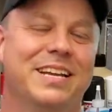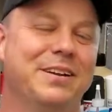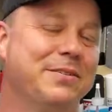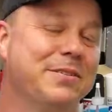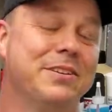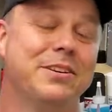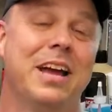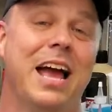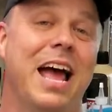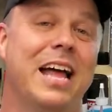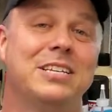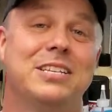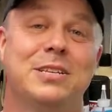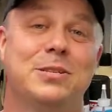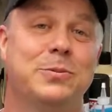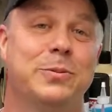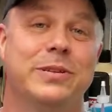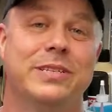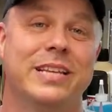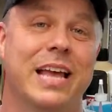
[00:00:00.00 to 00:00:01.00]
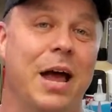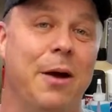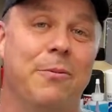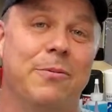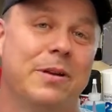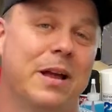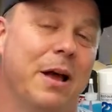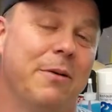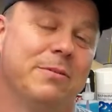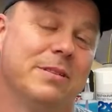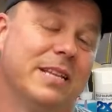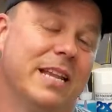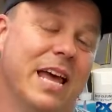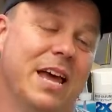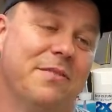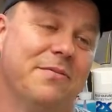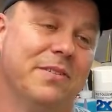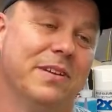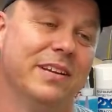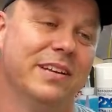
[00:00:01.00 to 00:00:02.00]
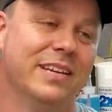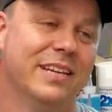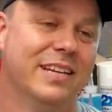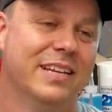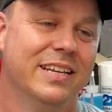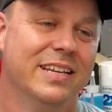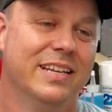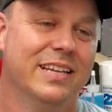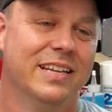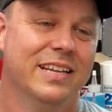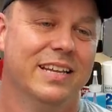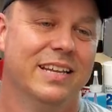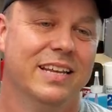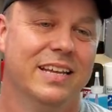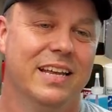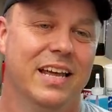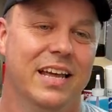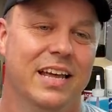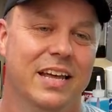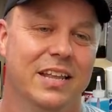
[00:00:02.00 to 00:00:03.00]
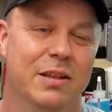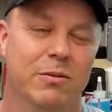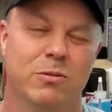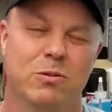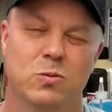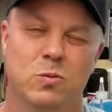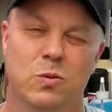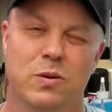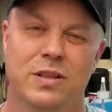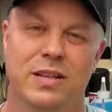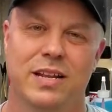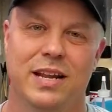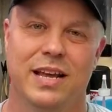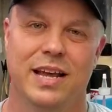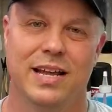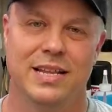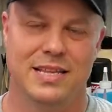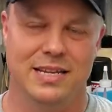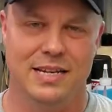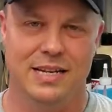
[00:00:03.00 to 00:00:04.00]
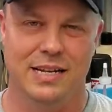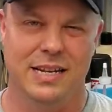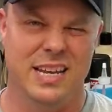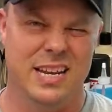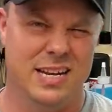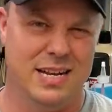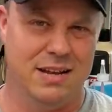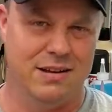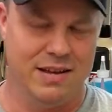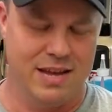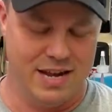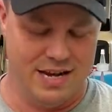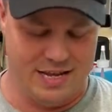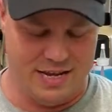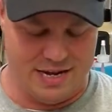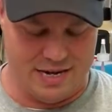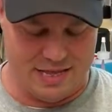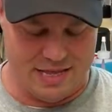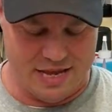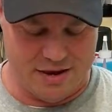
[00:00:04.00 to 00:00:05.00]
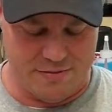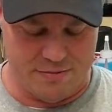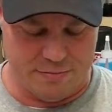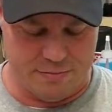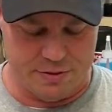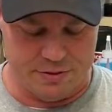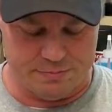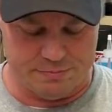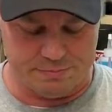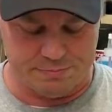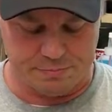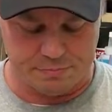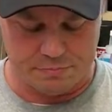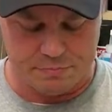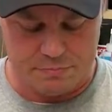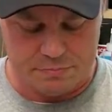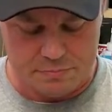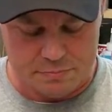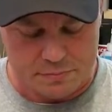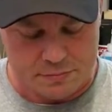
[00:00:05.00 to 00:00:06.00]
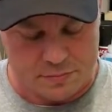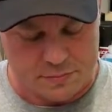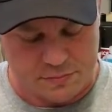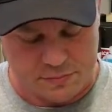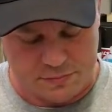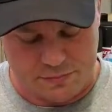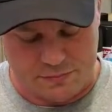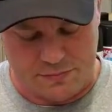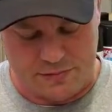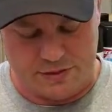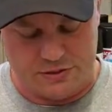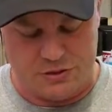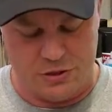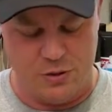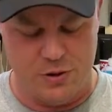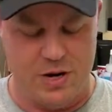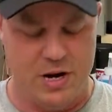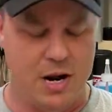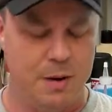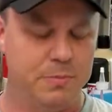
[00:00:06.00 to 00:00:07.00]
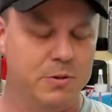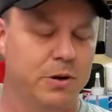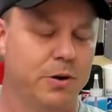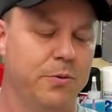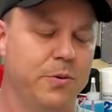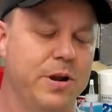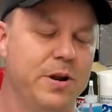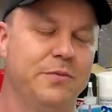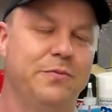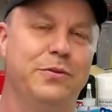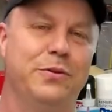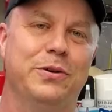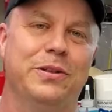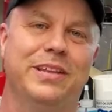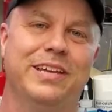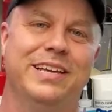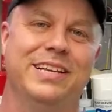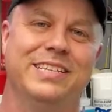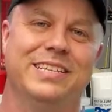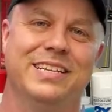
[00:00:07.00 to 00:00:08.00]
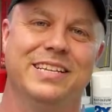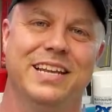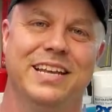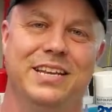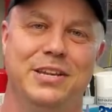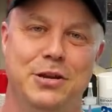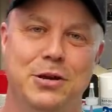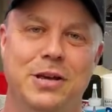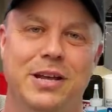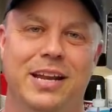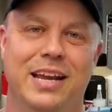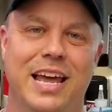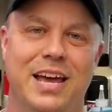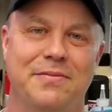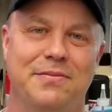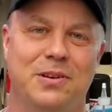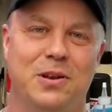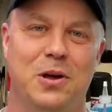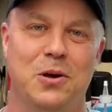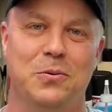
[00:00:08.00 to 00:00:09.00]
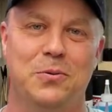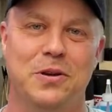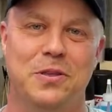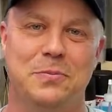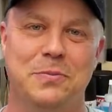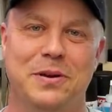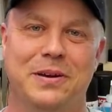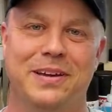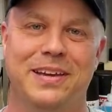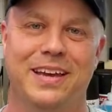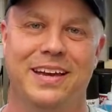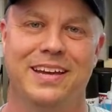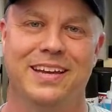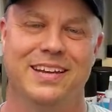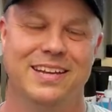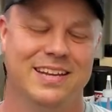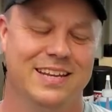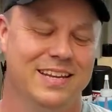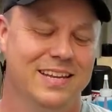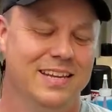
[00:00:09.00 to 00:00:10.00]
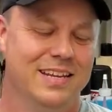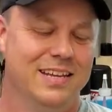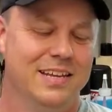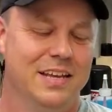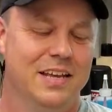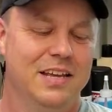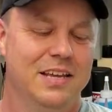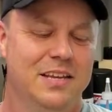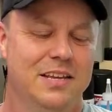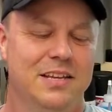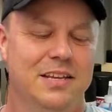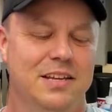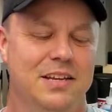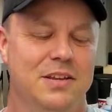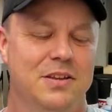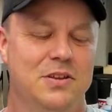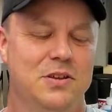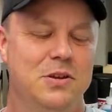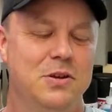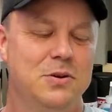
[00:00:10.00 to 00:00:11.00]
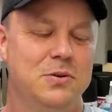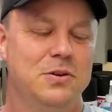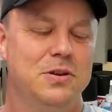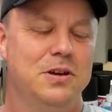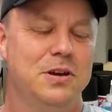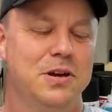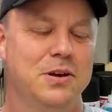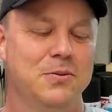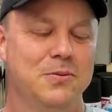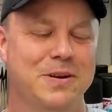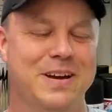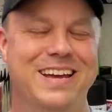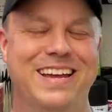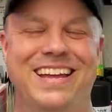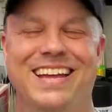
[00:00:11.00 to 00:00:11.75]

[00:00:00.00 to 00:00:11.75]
I was laughing. There was one that I had to delete, and I'll kind of get to that one. But so here, I'm going to read a few of these, and you can laugh along with me, okay? You young...